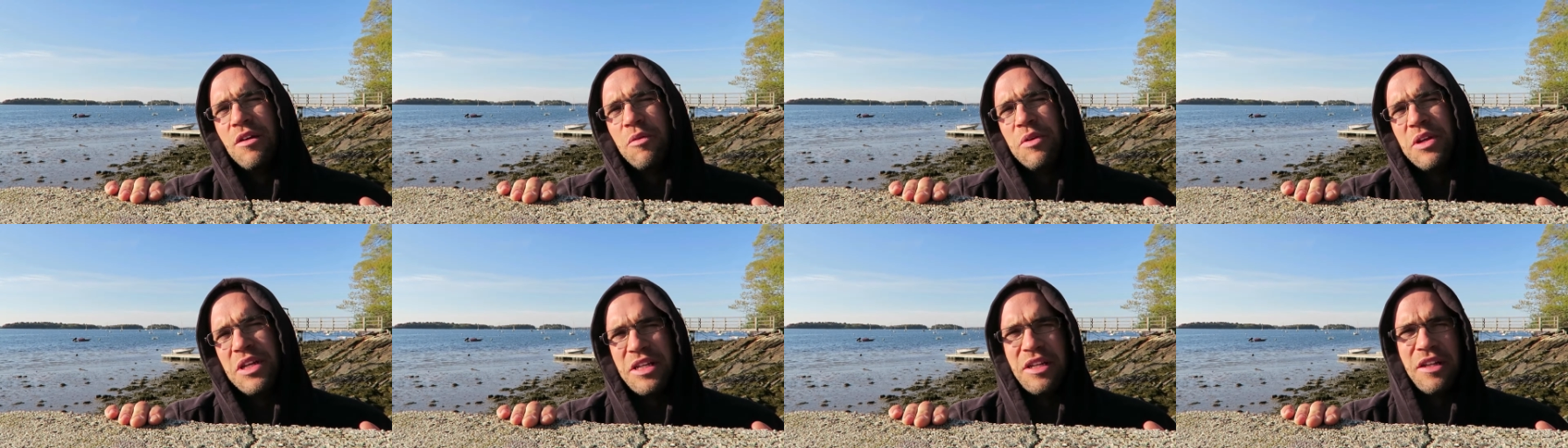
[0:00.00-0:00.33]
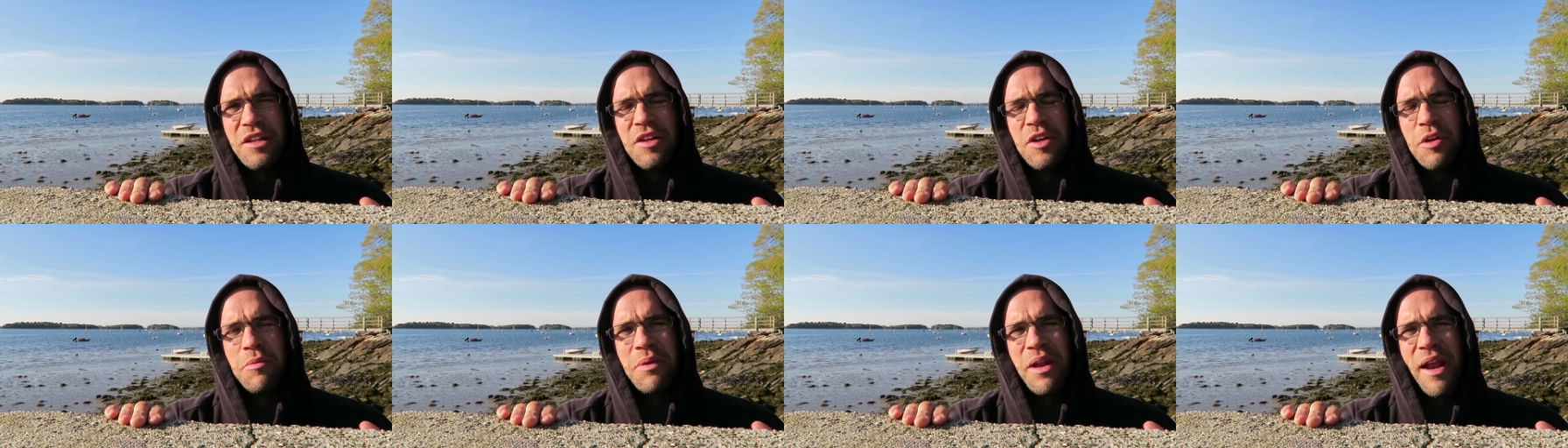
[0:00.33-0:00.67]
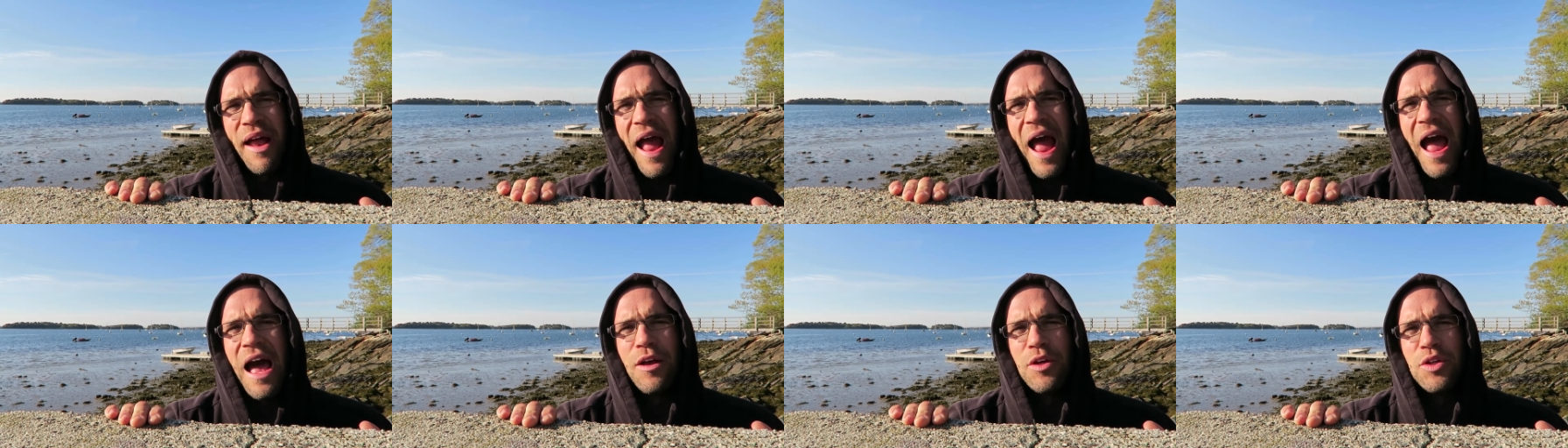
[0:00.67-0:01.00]
we need a little bit
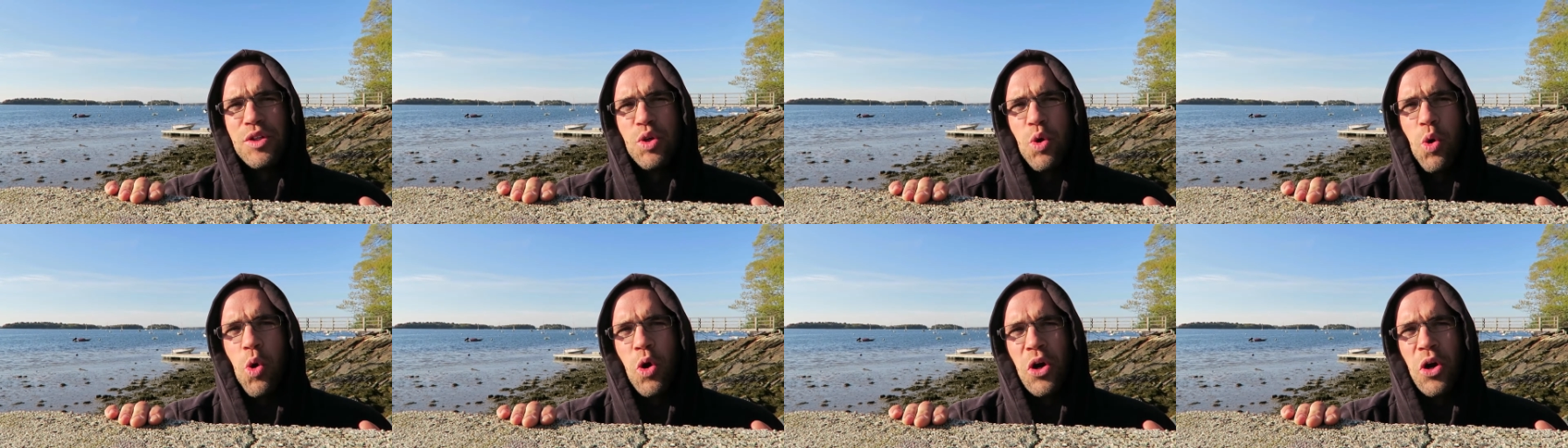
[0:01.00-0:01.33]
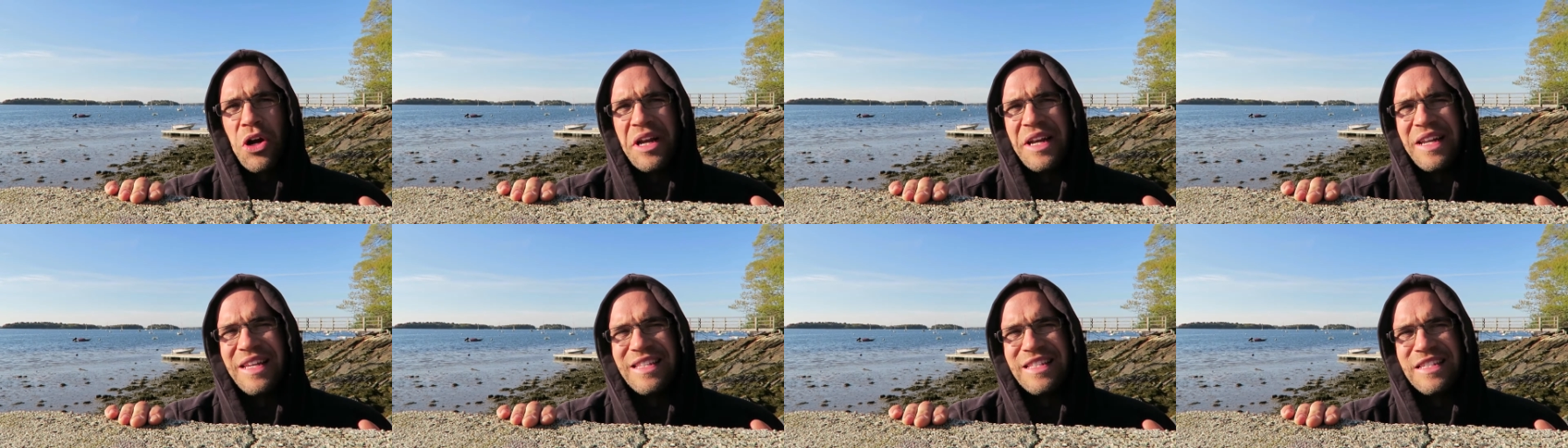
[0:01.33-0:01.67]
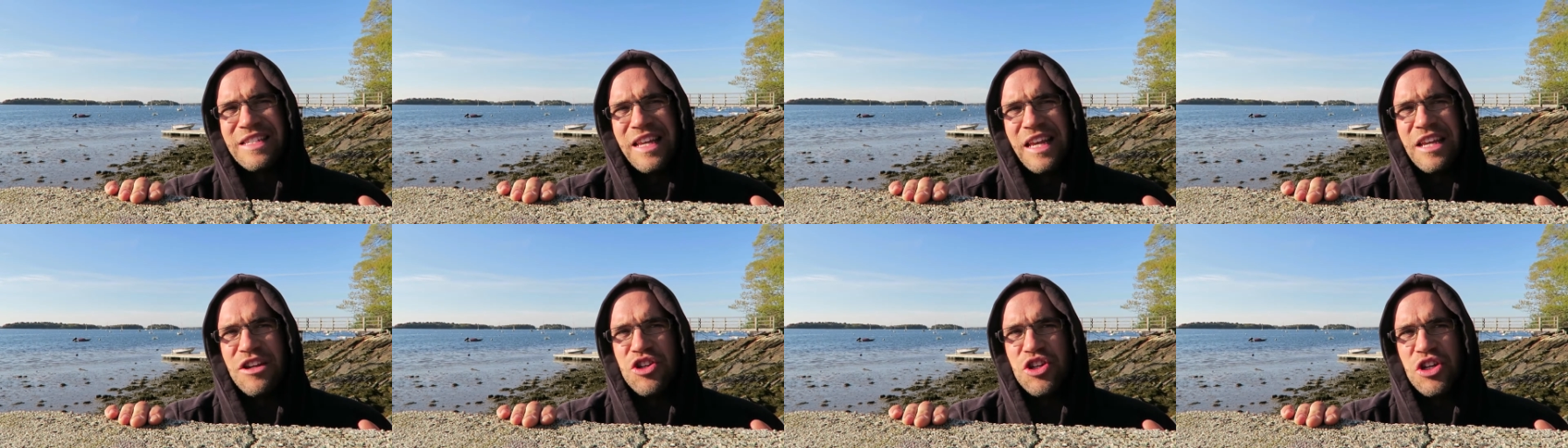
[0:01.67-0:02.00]
of house
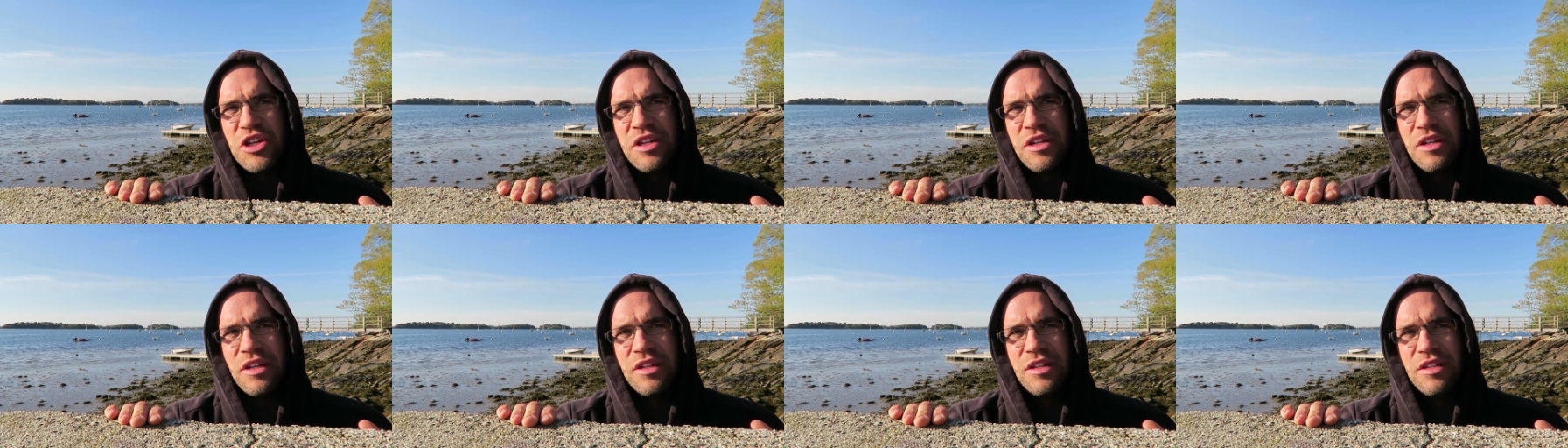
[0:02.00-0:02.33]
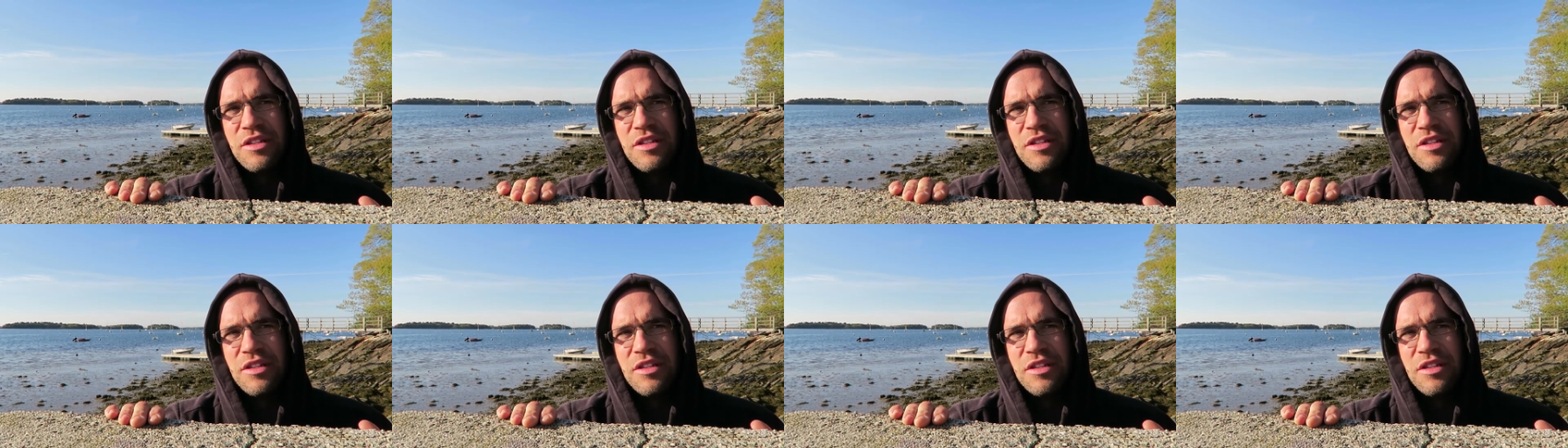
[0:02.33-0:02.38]
organization.